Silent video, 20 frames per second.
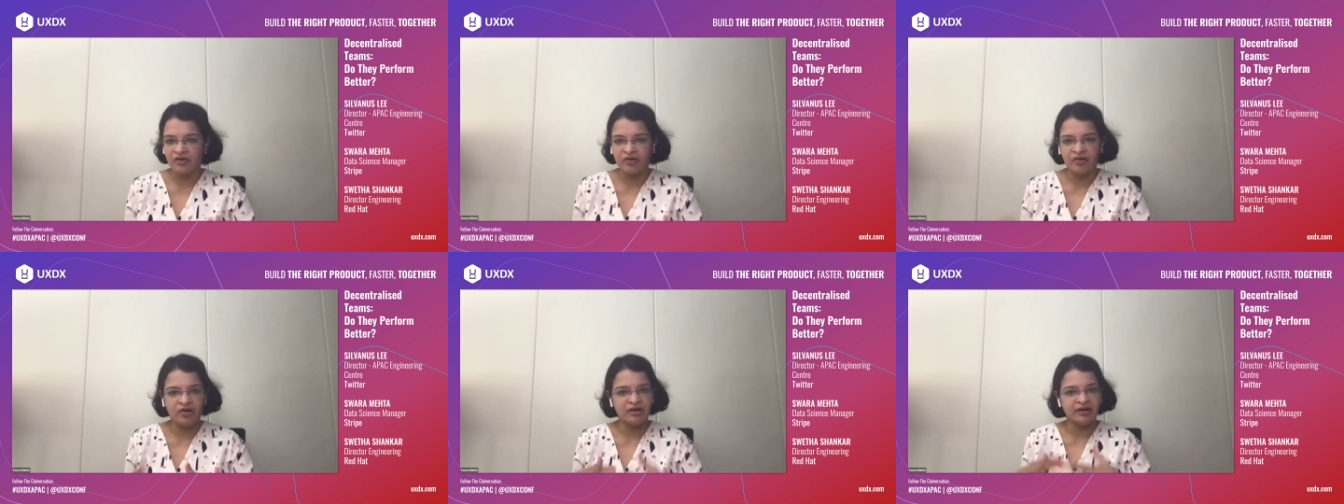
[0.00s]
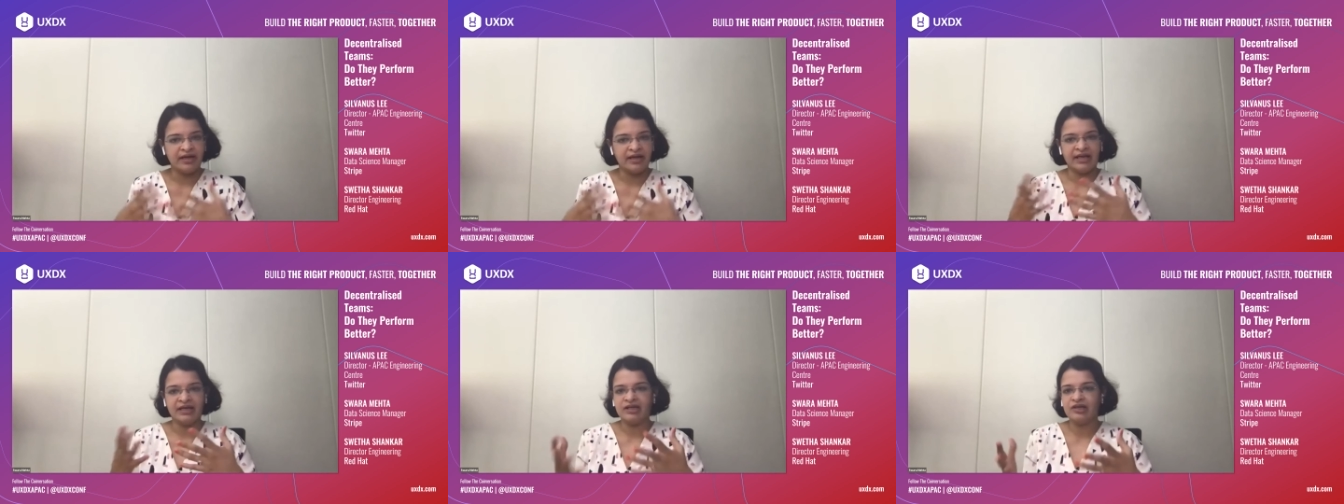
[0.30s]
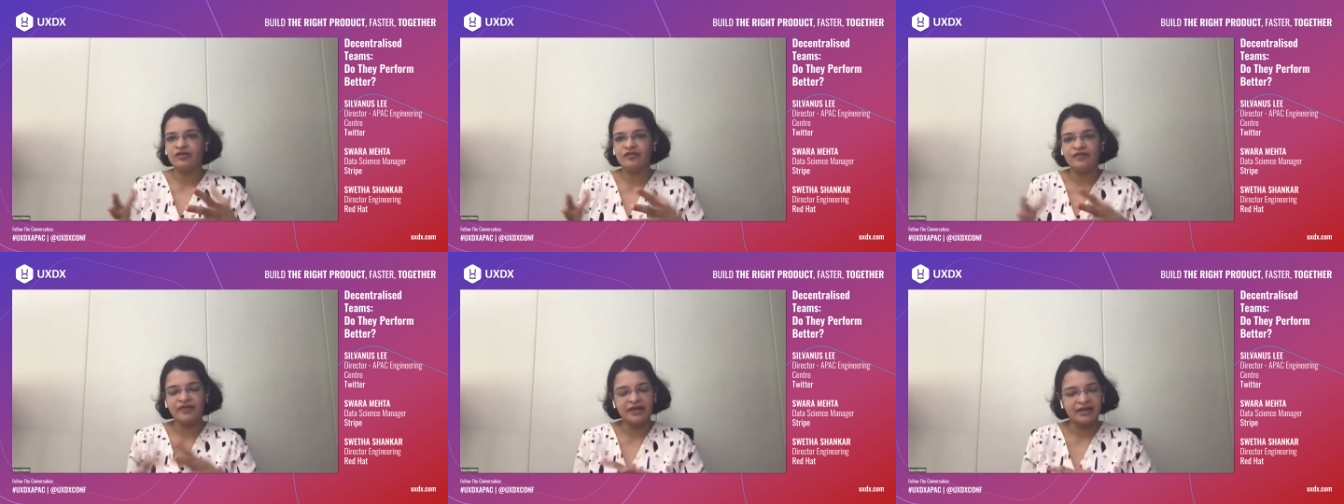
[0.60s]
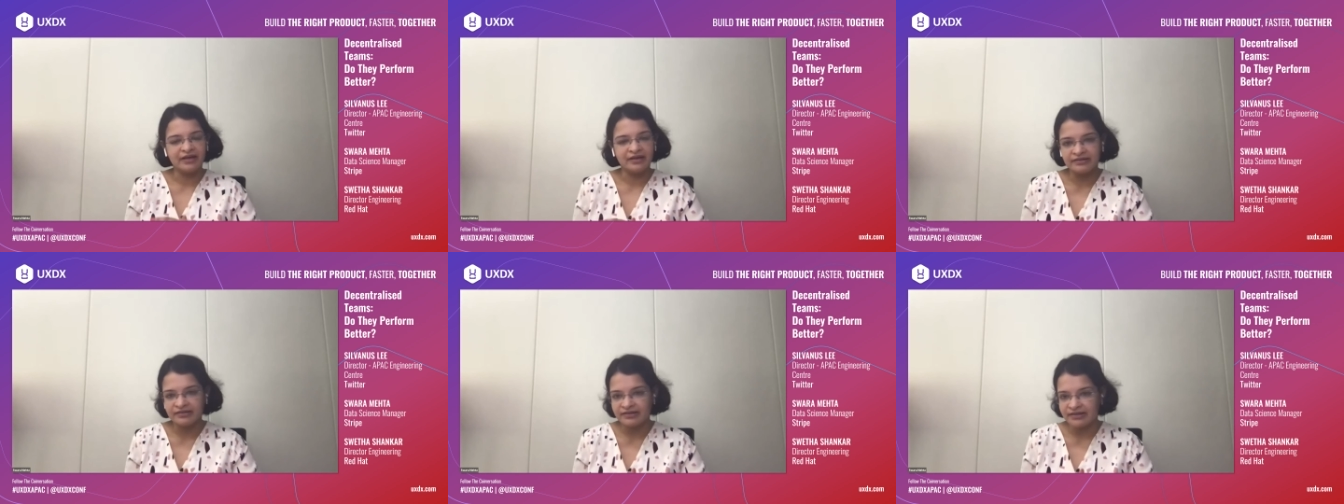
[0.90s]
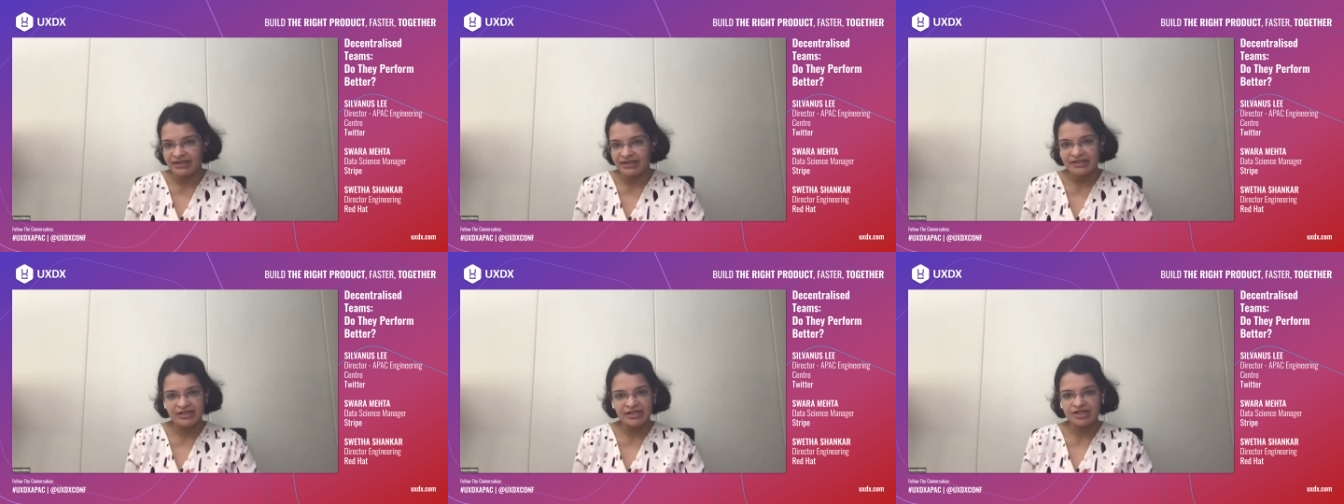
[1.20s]
or any of our other
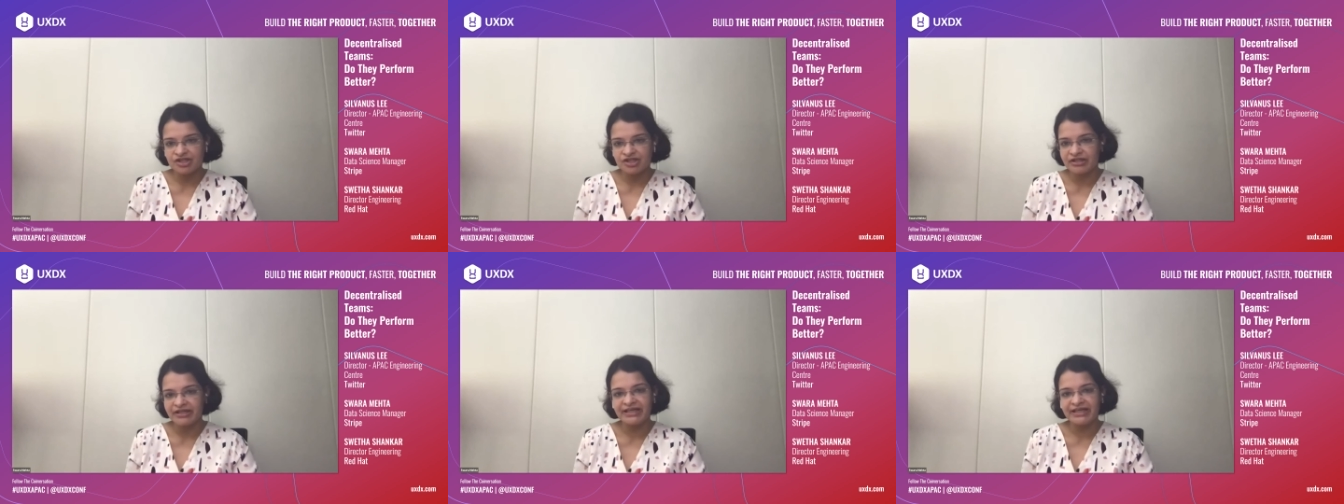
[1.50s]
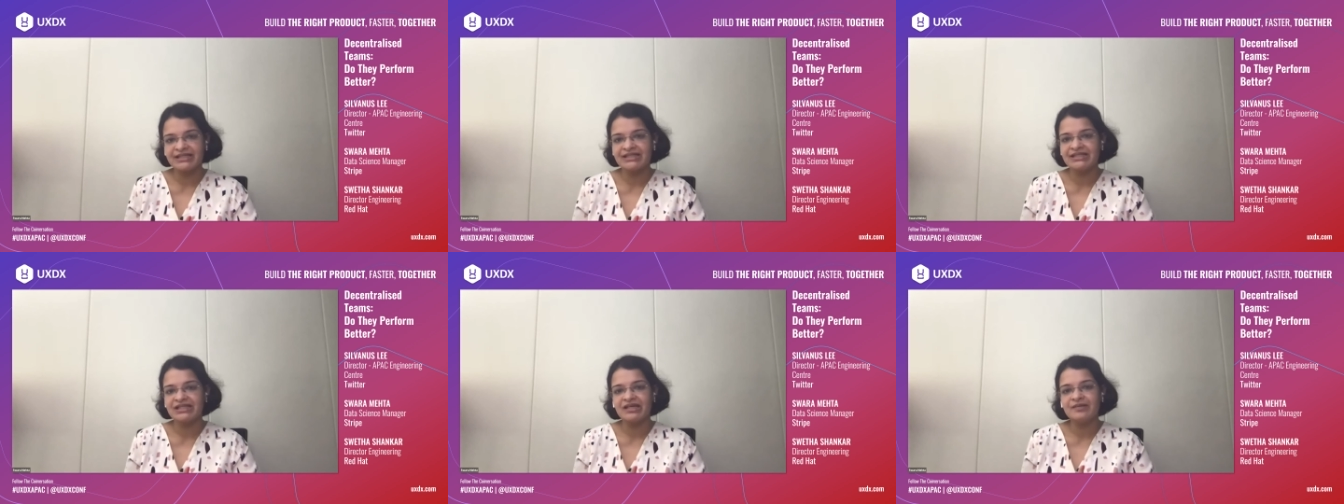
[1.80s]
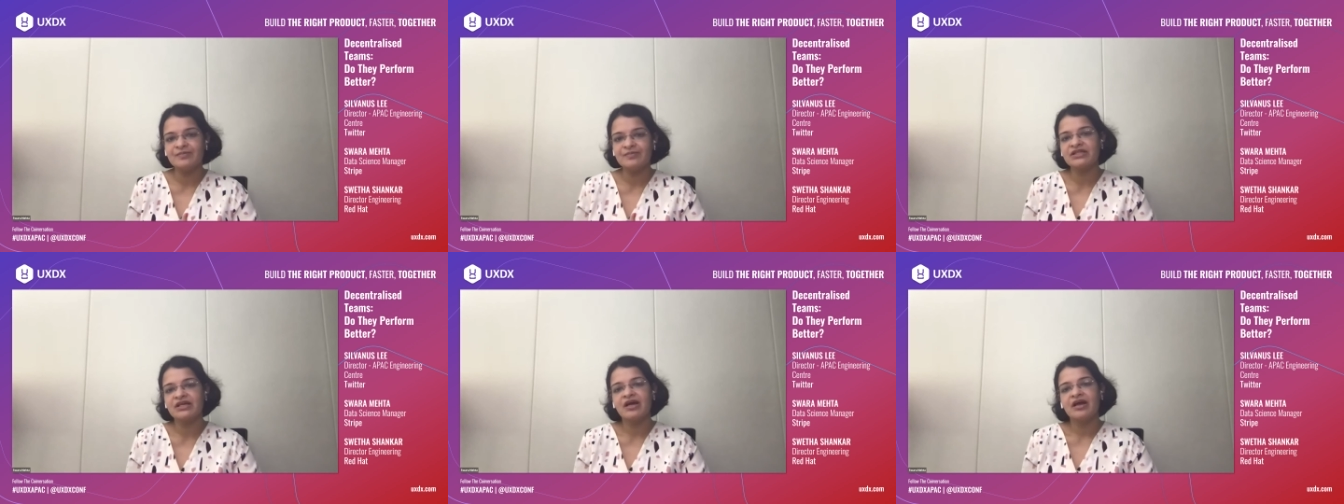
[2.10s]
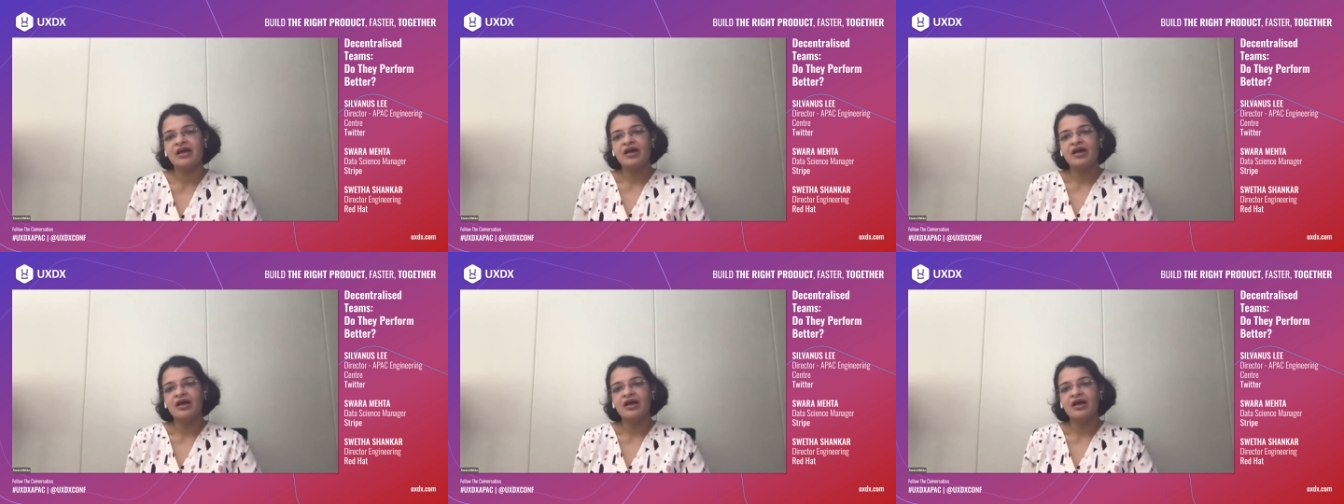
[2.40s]
decentralized teams.